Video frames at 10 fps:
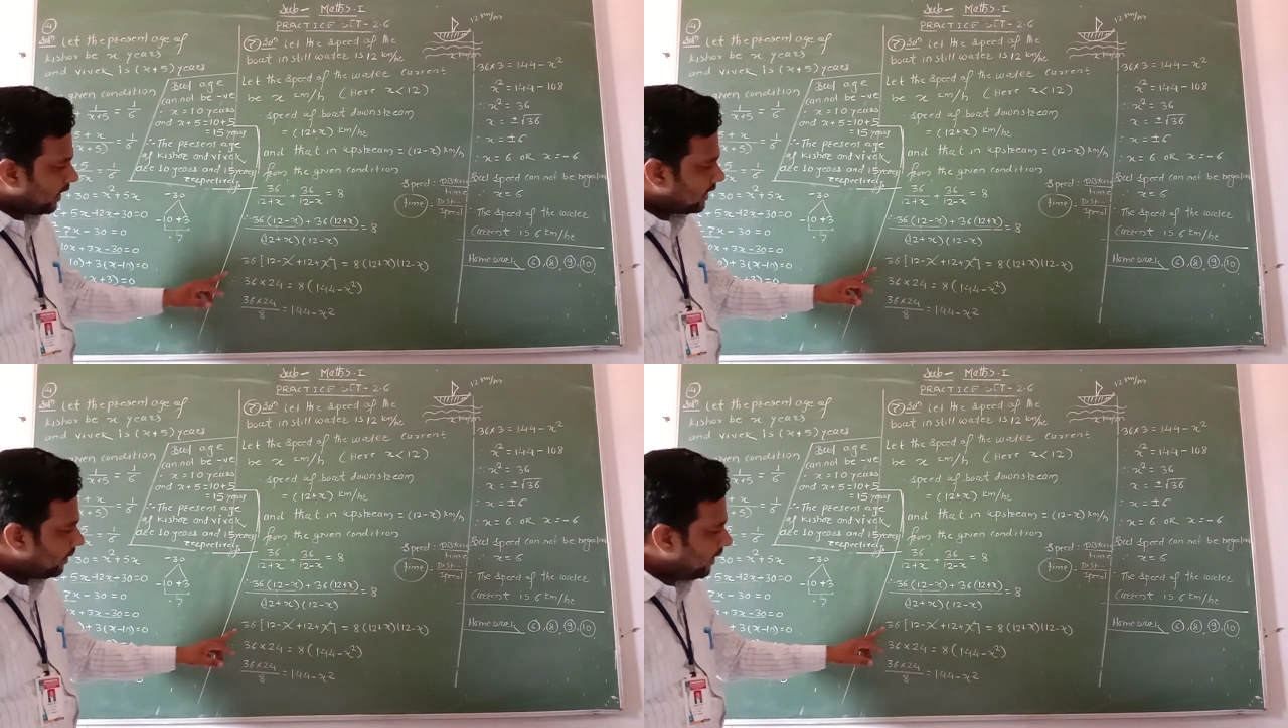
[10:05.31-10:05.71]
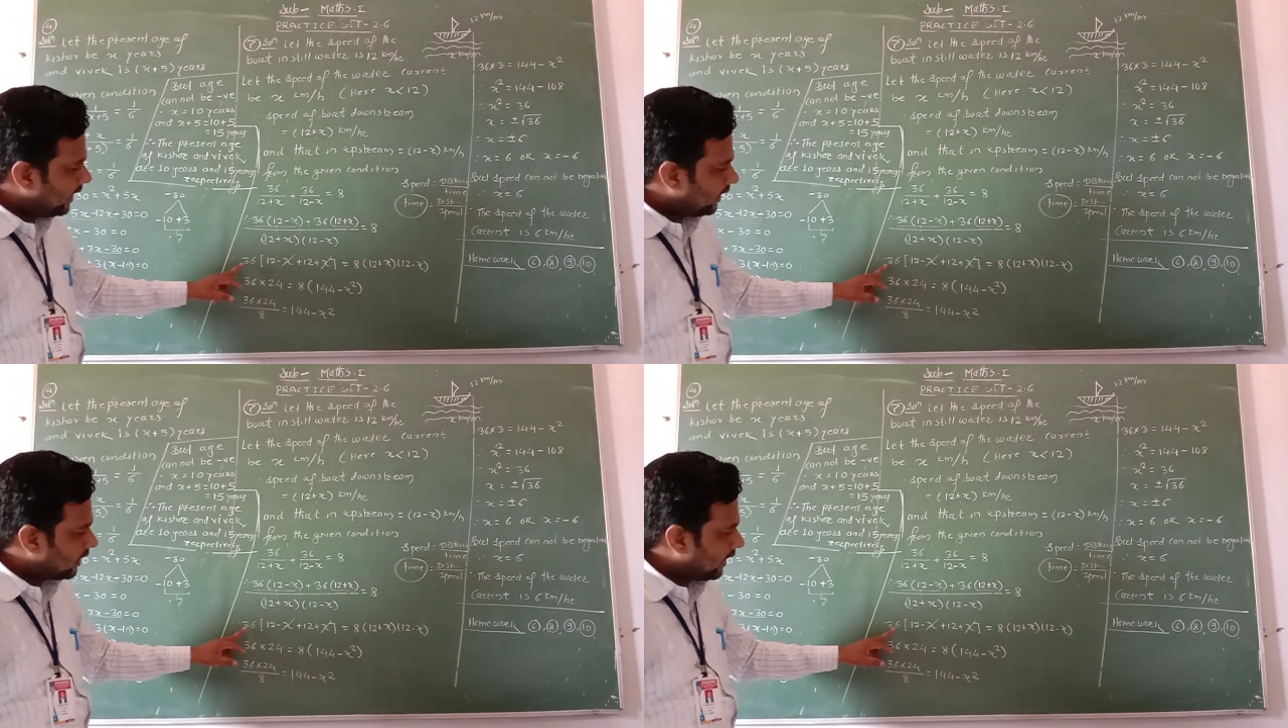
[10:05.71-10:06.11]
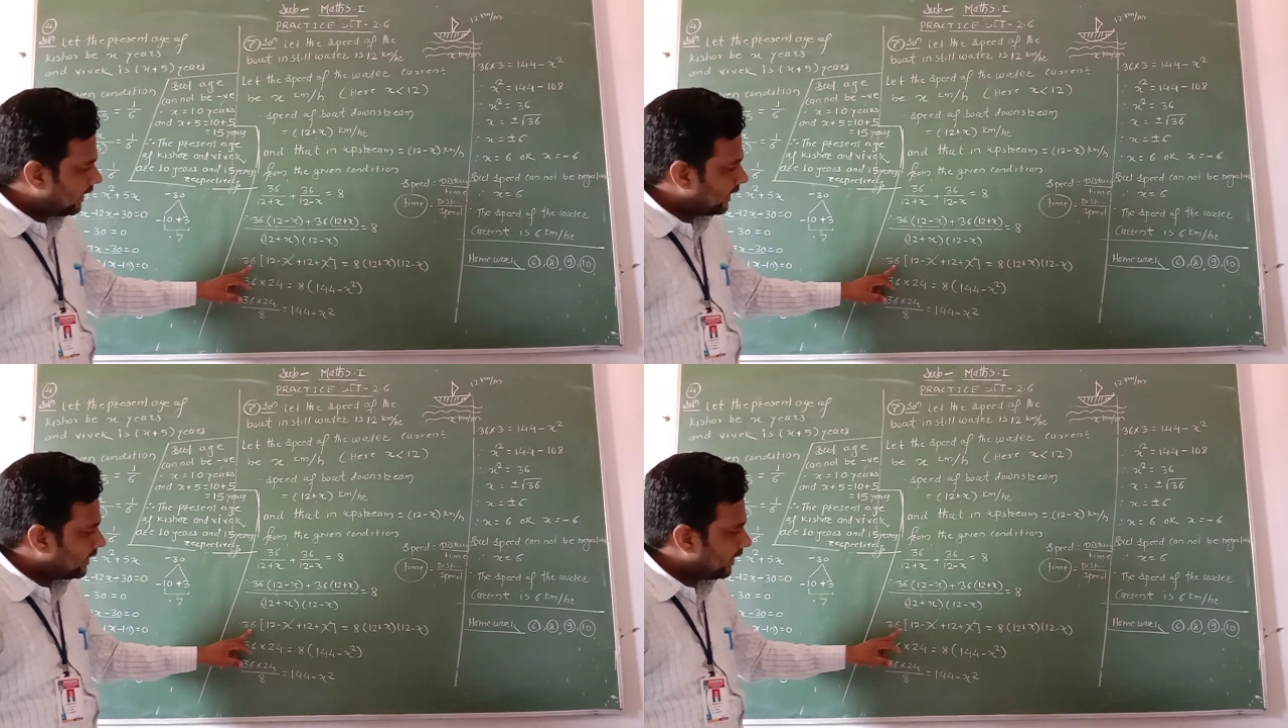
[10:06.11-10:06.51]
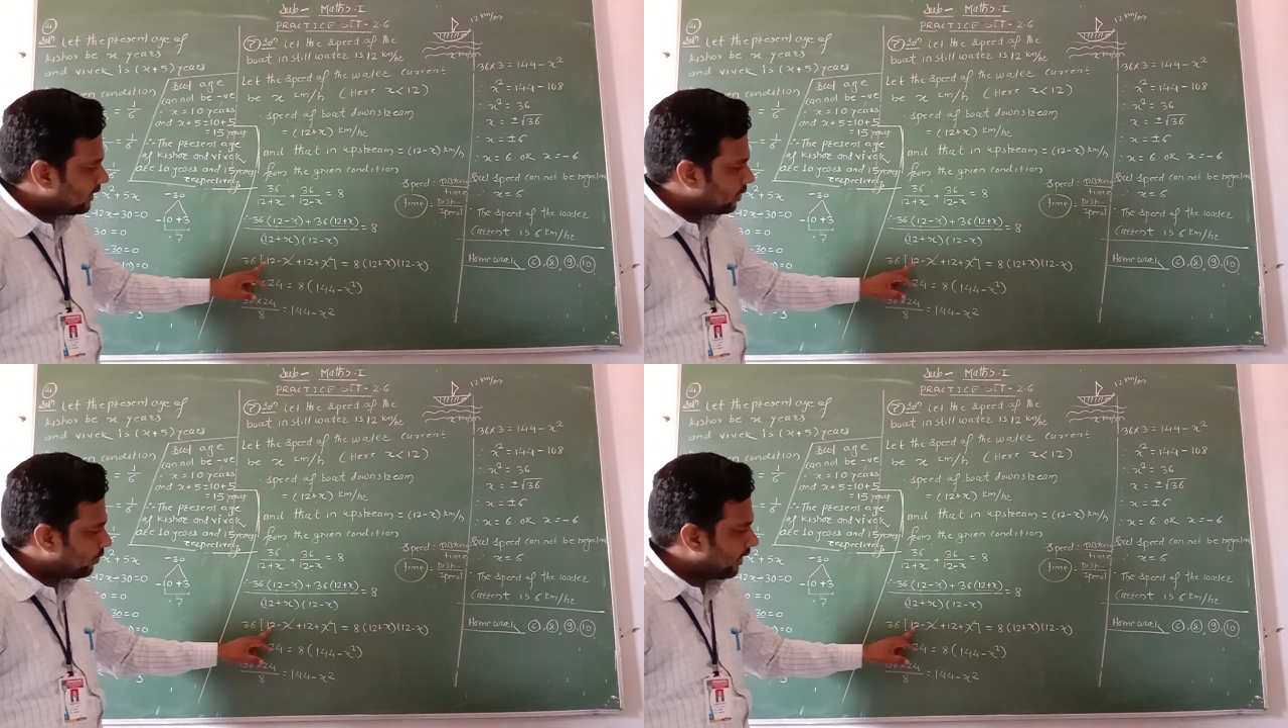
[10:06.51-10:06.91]
is remaining?
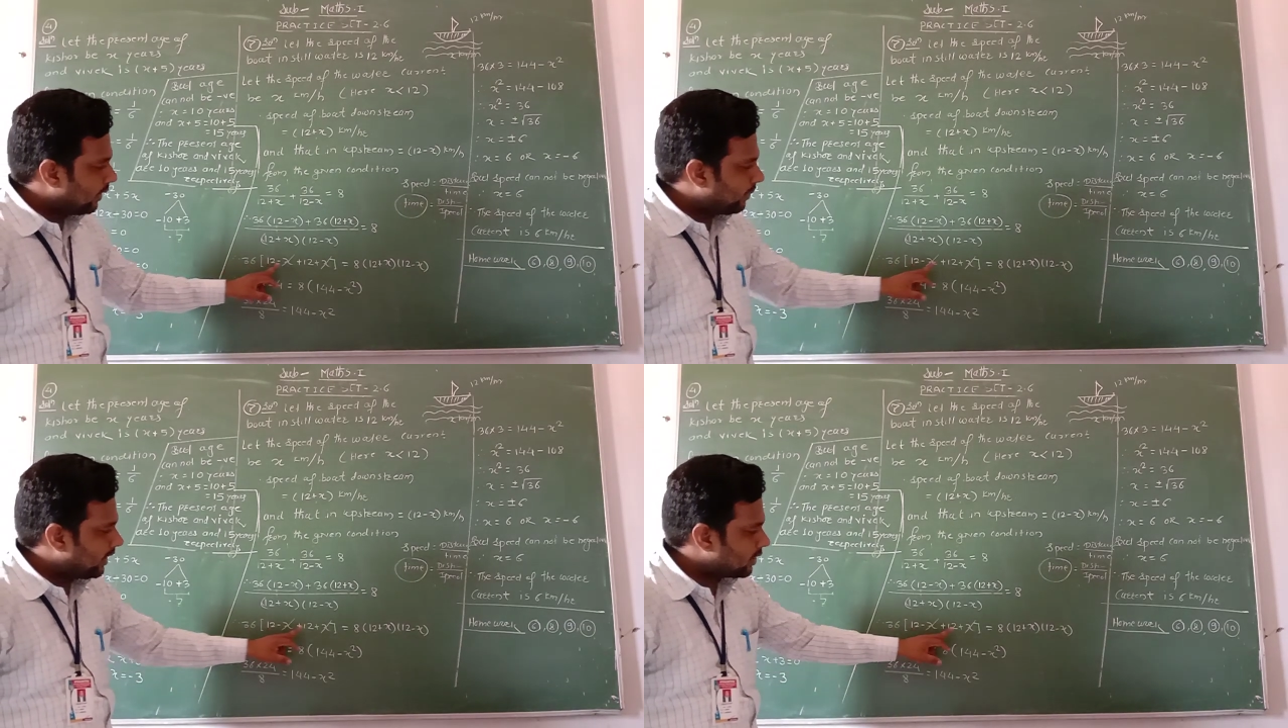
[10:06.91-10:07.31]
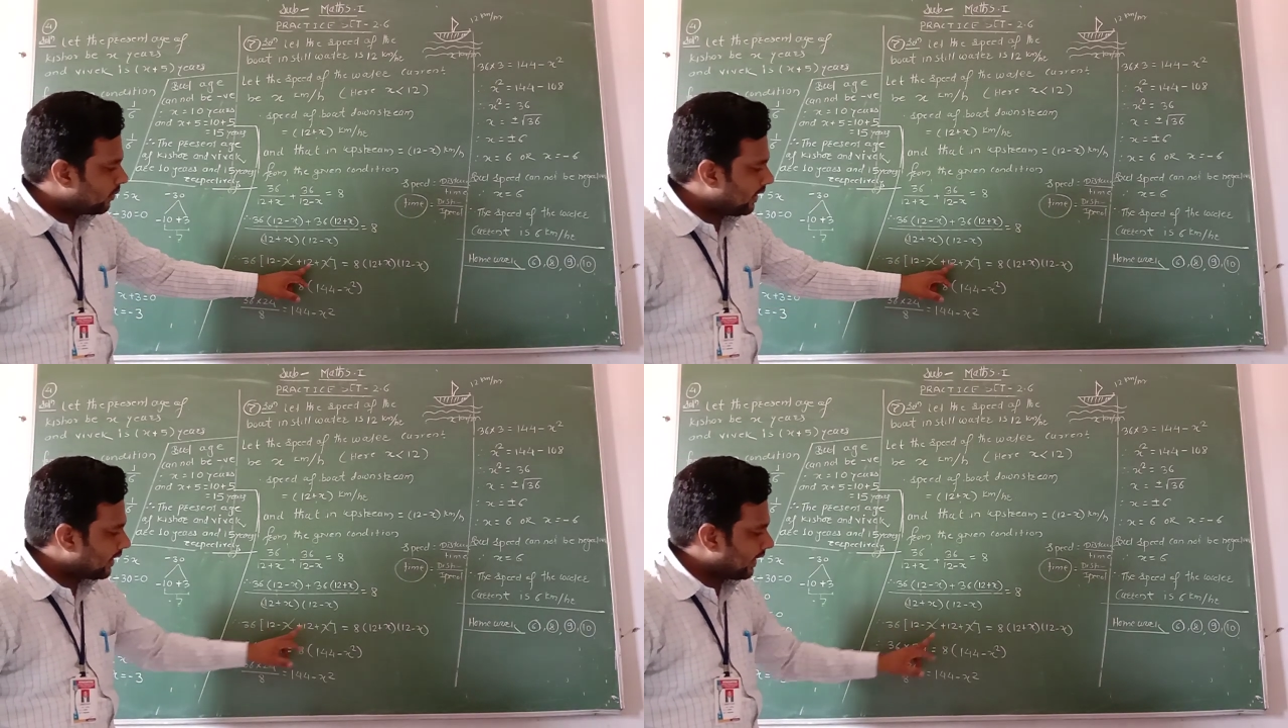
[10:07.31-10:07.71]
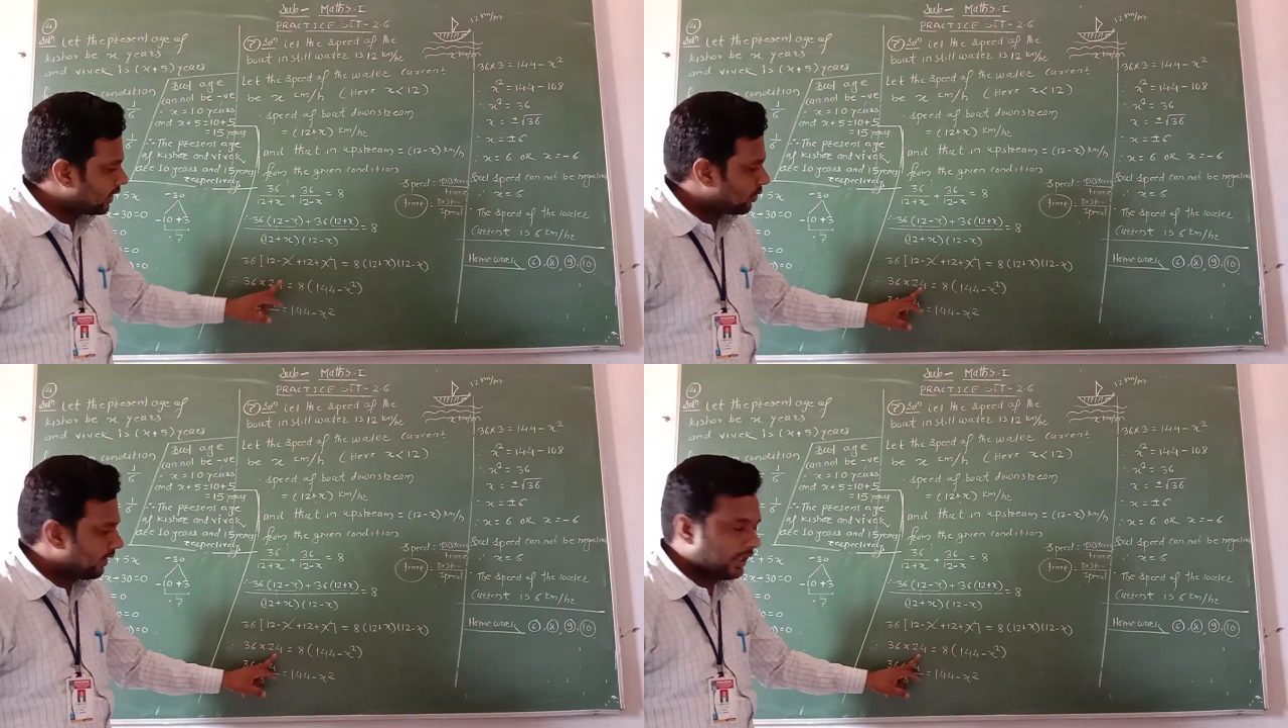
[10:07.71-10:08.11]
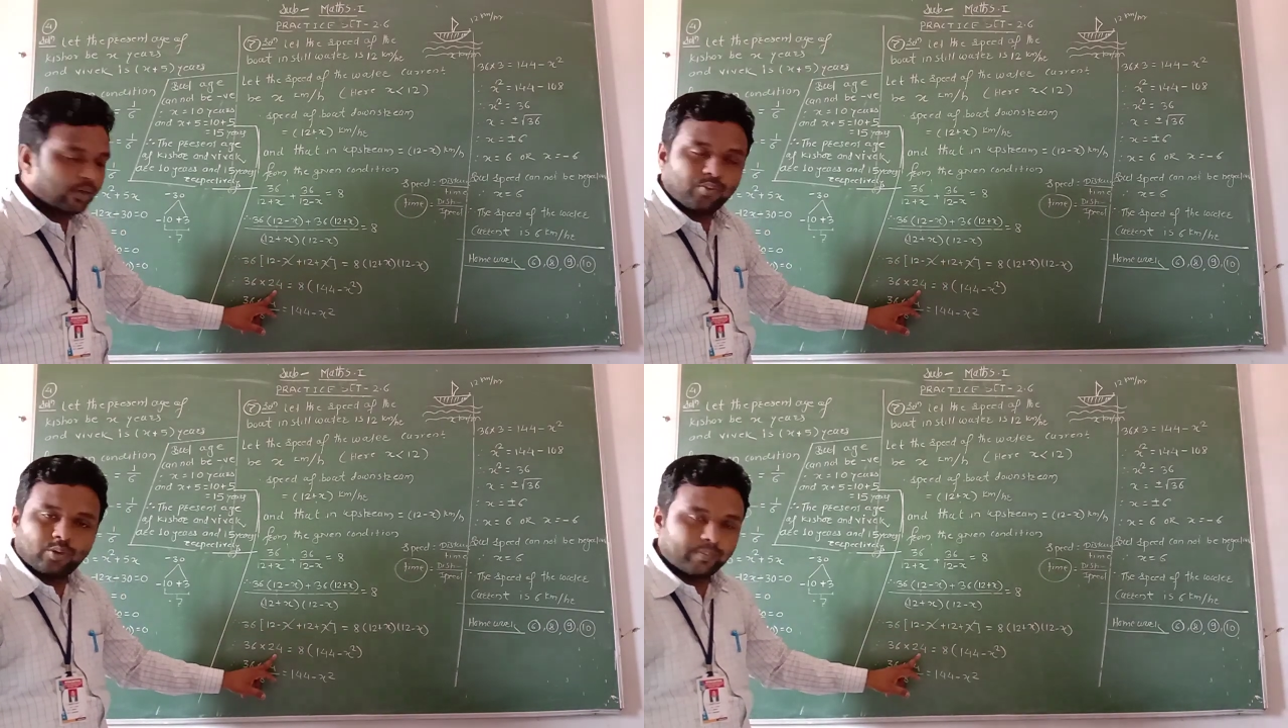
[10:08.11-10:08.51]
36, 12 plus 12, that is
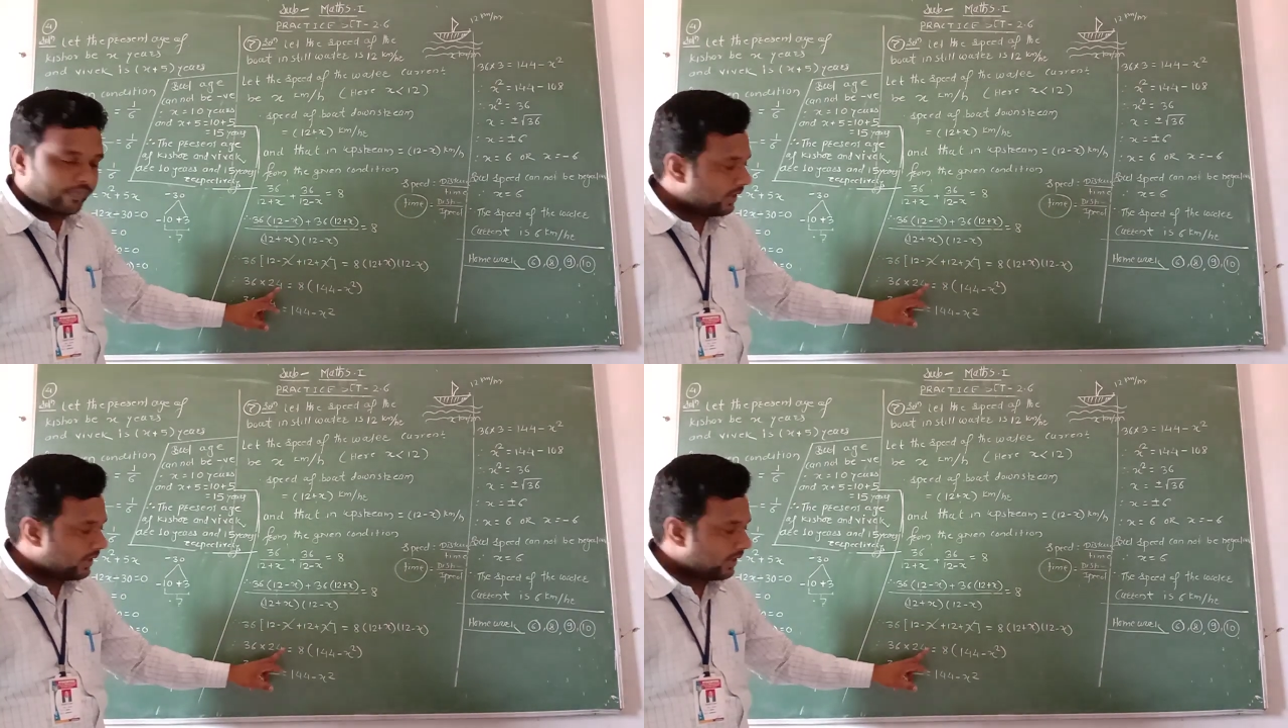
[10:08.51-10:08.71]
24,